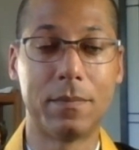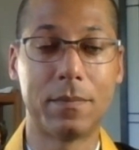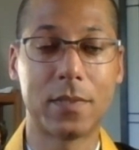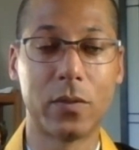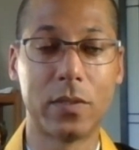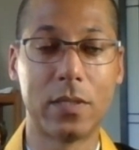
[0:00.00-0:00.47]

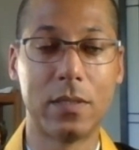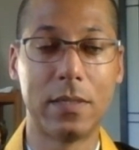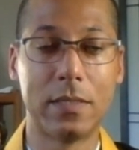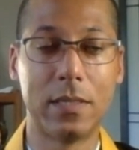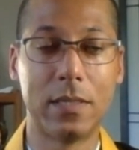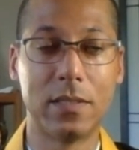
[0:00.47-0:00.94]
So
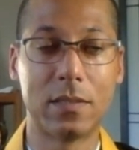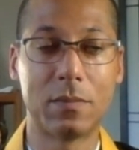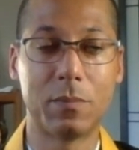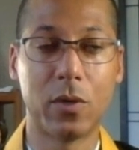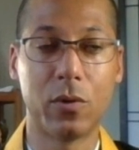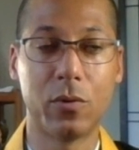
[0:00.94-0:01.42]
it does
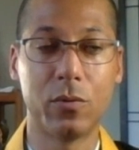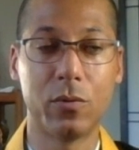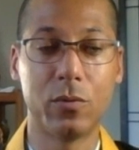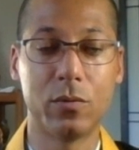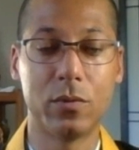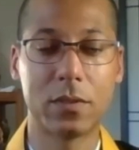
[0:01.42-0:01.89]

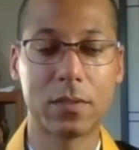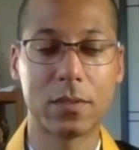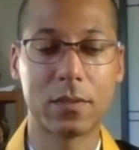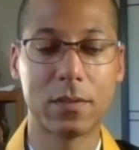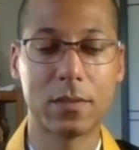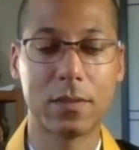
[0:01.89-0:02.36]
pose